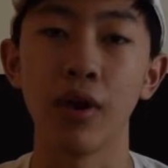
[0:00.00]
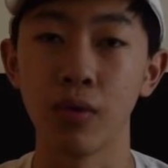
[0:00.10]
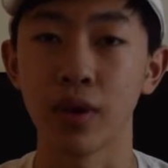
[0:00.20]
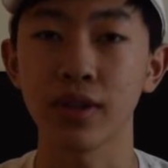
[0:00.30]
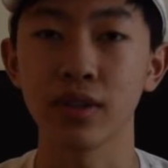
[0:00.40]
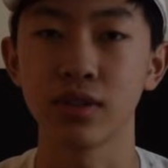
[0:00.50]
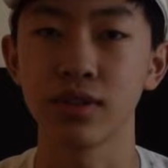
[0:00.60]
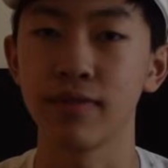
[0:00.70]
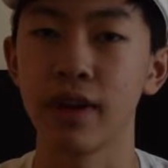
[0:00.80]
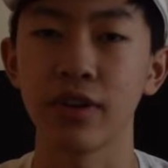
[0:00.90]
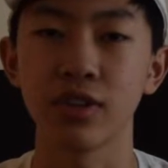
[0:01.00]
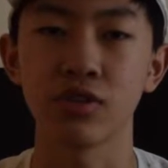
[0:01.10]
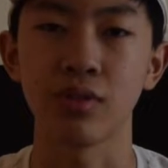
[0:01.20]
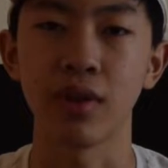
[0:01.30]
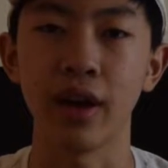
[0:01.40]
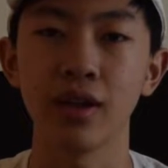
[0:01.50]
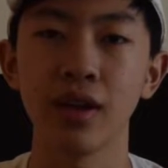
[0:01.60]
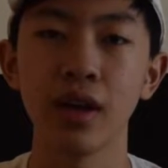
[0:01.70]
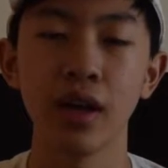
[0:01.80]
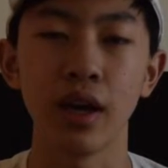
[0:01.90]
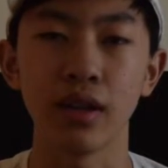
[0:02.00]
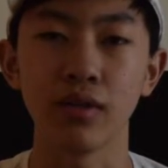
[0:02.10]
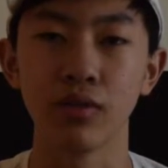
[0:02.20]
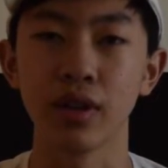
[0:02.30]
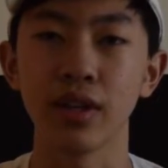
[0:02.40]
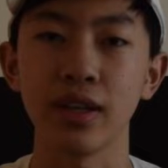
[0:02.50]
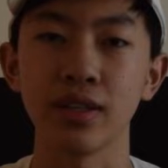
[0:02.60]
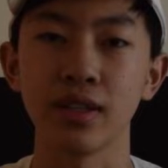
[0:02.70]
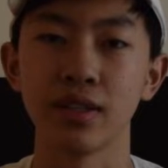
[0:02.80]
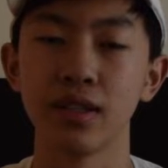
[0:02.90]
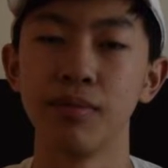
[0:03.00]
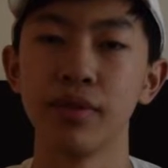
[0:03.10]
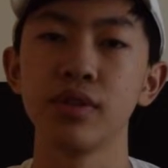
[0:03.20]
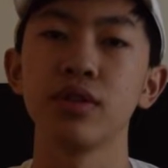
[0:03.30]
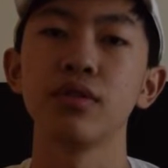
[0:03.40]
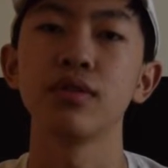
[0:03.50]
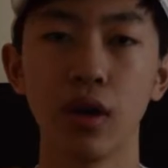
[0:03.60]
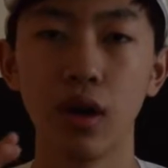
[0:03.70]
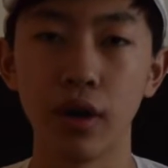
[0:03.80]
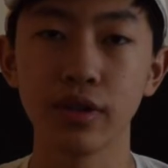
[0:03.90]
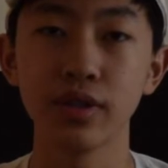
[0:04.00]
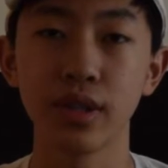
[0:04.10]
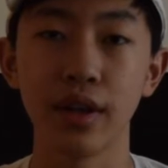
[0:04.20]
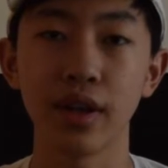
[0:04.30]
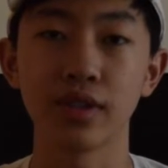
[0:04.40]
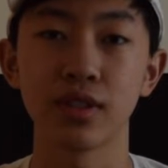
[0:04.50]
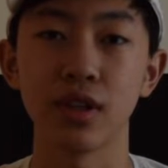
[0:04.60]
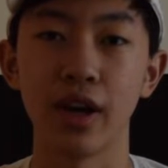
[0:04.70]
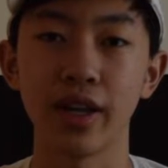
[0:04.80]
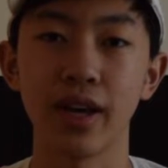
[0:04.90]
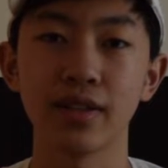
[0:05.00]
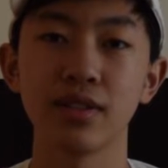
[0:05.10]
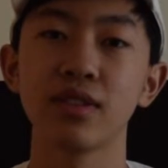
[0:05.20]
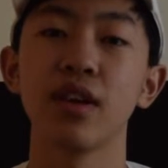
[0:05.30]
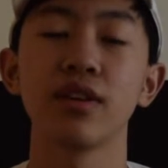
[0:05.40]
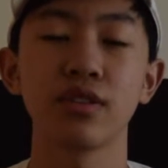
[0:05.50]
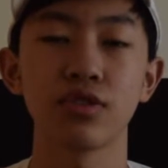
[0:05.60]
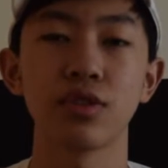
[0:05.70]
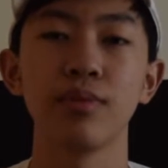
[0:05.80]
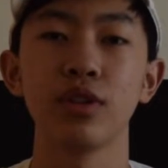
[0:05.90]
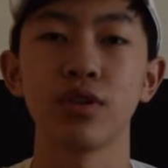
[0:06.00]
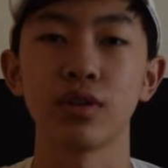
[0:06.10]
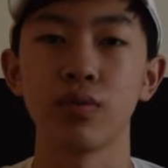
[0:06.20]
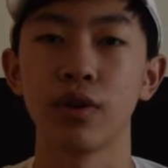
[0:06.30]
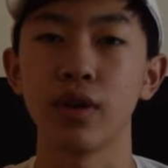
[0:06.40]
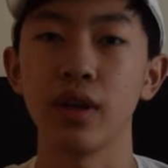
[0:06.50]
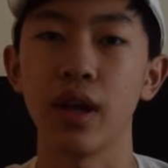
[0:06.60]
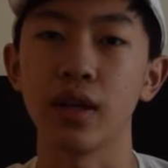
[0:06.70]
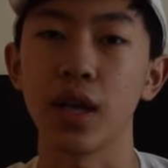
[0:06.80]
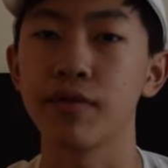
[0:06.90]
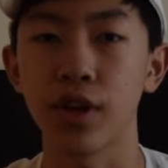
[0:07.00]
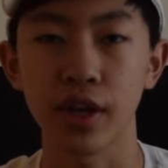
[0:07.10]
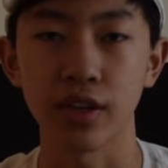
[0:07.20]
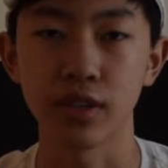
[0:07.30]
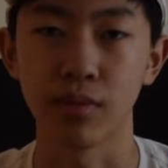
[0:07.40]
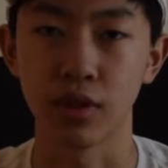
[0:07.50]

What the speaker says: it works is just very streamlined and really easy and simple to use. Also, selling on StockX is extremely trustworthy and they have great customer